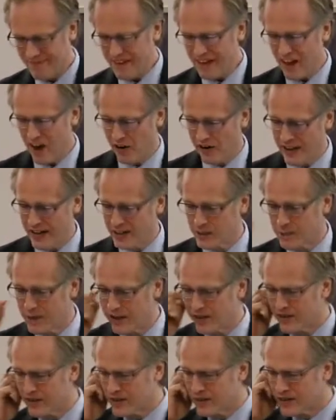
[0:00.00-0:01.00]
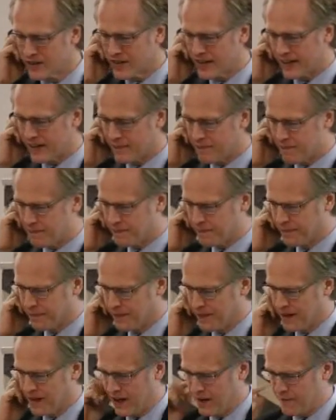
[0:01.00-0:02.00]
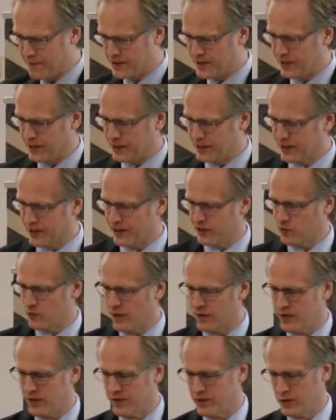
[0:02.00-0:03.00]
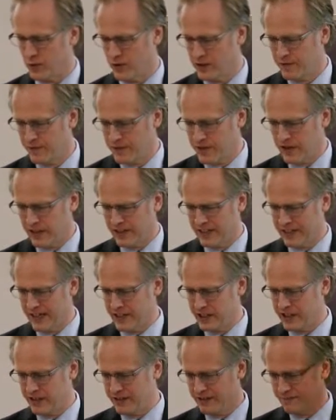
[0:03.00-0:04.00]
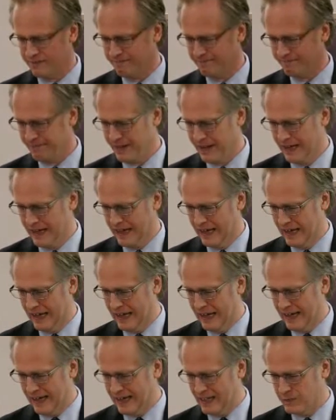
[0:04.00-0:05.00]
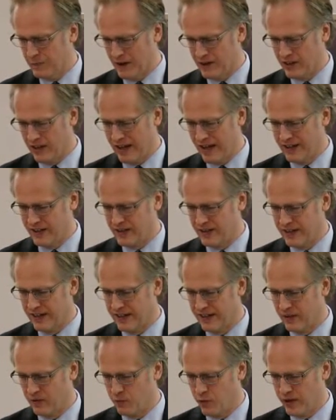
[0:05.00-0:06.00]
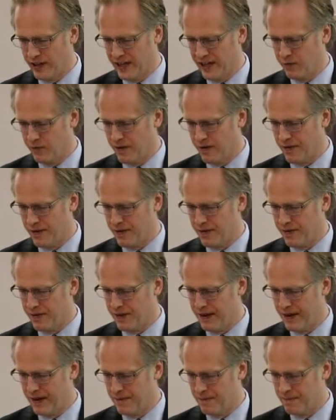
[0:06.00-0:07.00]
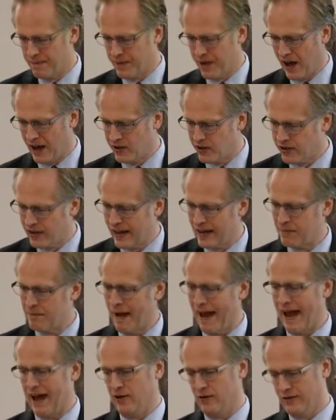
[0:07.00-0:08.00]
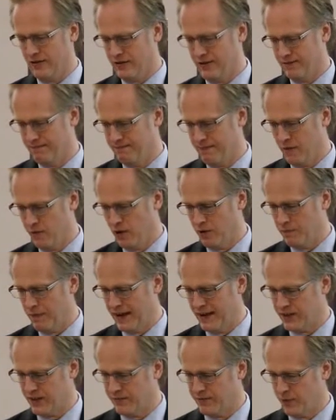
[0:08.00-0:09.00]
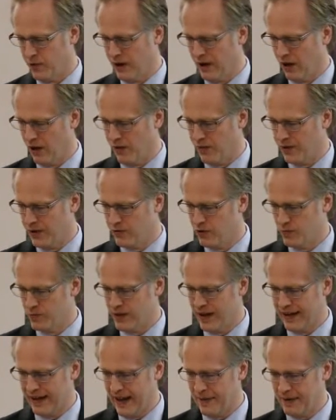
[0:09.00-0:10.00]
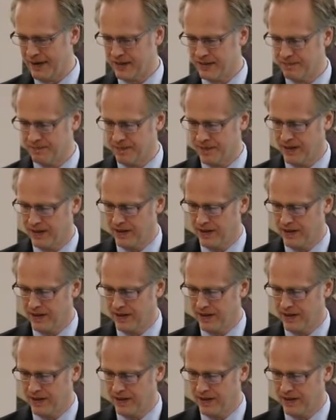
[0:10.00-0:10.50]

Our next speaker is a facilitator with Source Facilitation. He specializes in working with the underlying patterns of what makes for a healthy group dynamics.